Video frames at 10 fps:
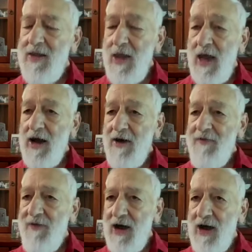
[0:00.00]
I
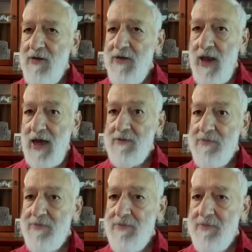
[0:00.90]
found that
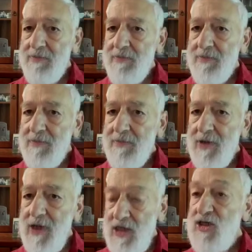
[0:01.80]

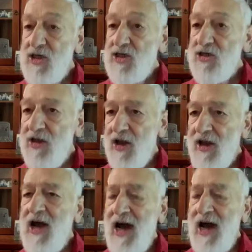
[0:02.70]
the easiest of all.